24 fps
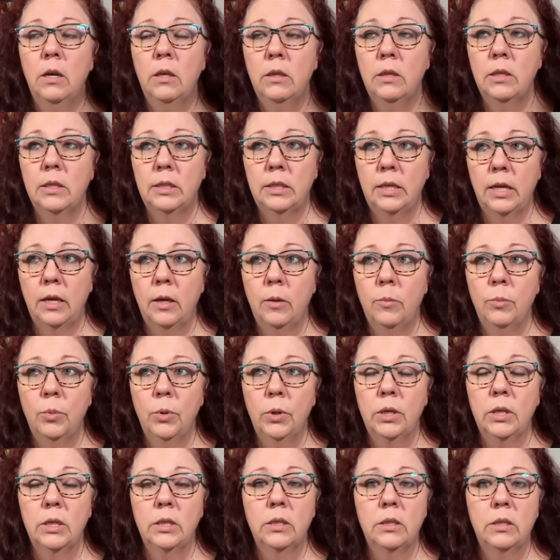the second
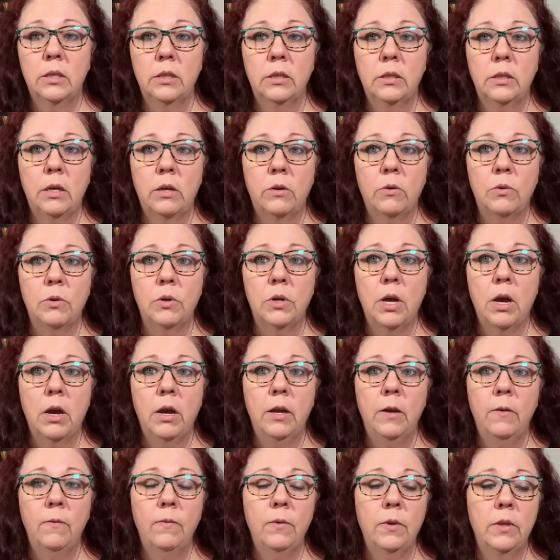book is The Subtle
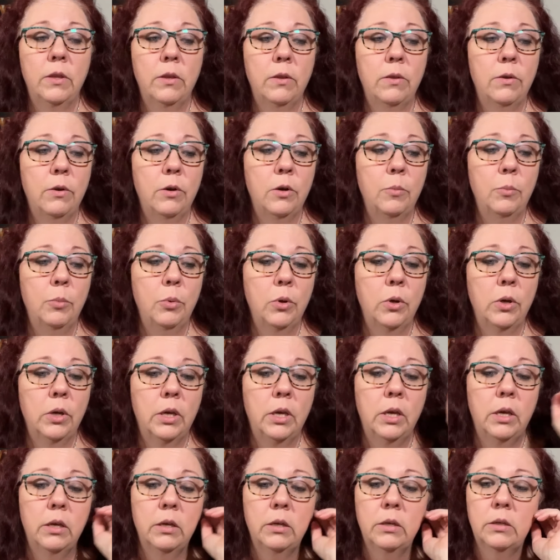Knife, and the third book
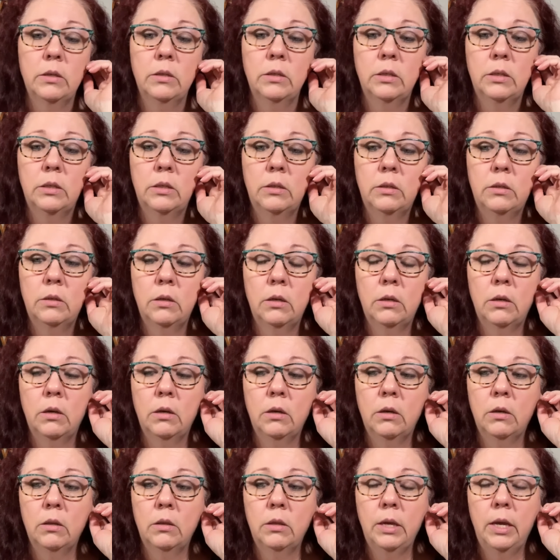is
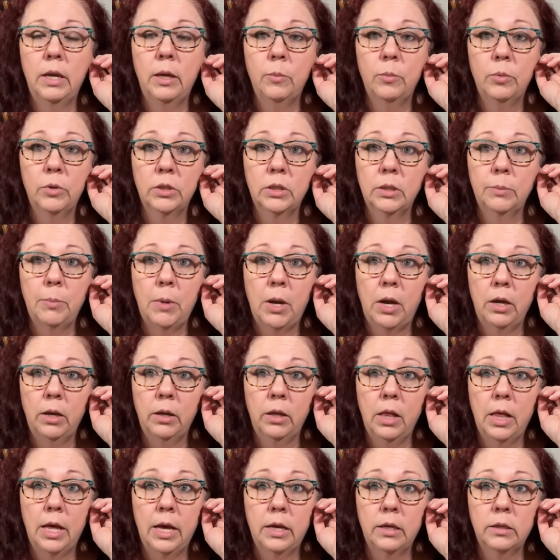uh, The Amber
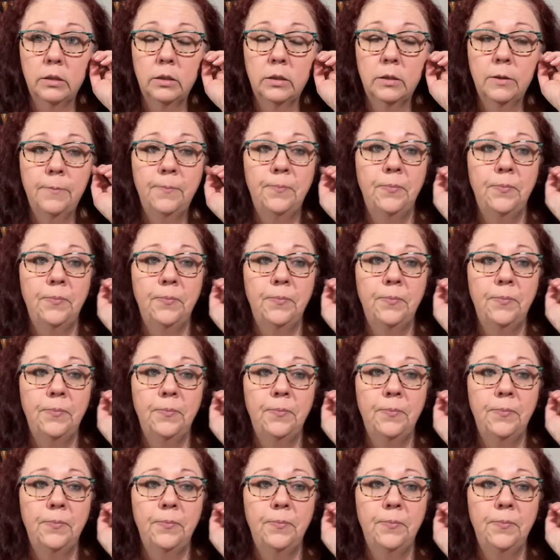Spyglass.